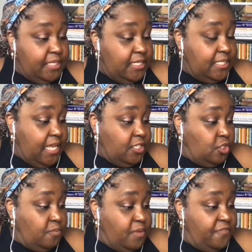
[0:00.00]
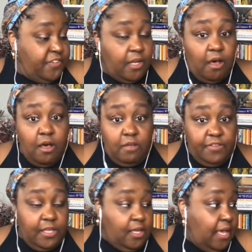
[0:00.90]
takes Lil Muffin off.
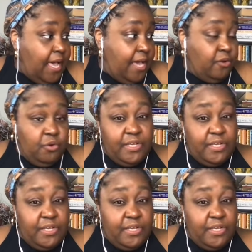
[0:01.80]
I don't know